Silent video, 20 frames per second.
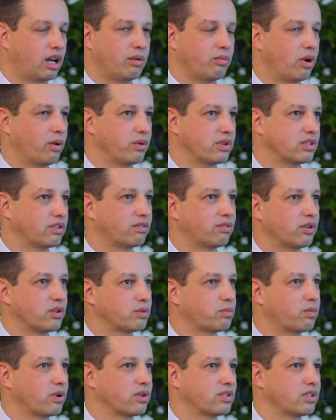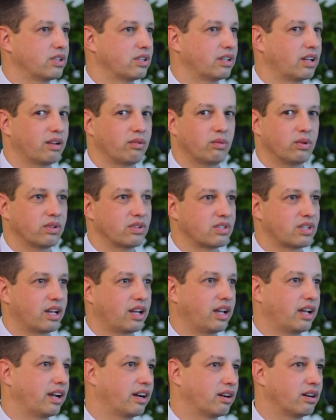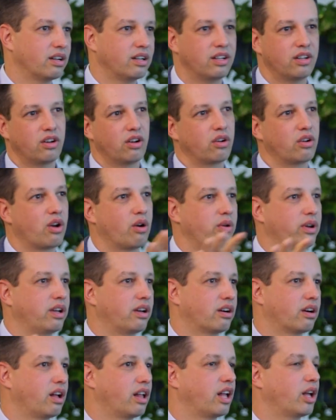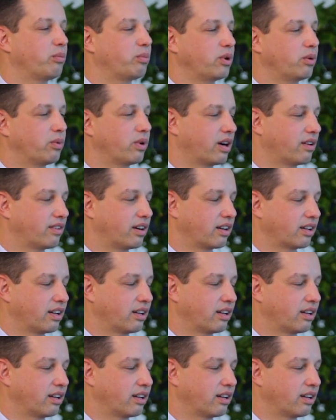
I'm always the first person that will say, here, go here, I'll help you whatever I